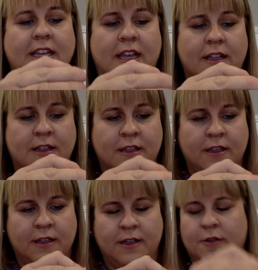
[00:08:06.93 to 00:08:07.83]
to
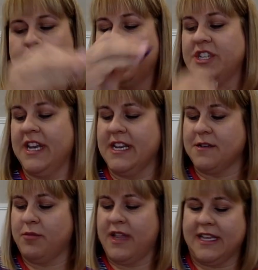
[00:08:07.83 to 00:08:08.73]
push it
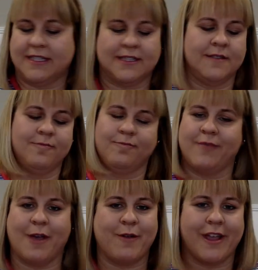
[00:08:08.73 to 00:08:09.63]
into place.
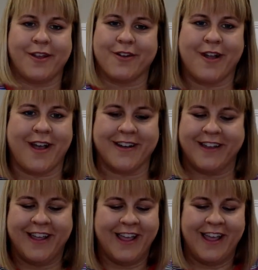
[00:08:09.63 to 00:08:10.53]
That way you're not
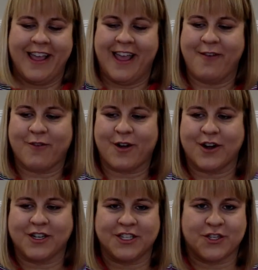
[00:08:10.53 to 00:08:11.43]

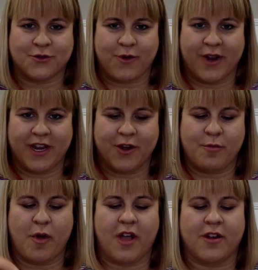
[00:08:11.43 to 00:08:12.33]
ever destroying your
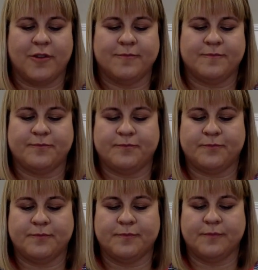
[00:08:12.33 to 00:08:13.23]

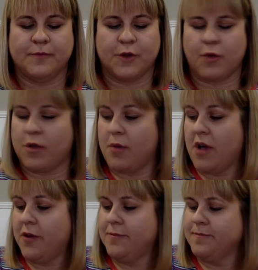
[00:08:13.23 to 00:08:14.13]
roller
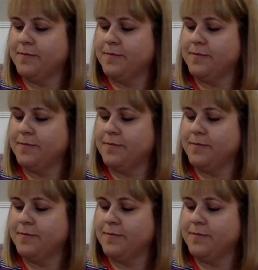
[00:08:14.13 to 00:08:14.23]
bottle.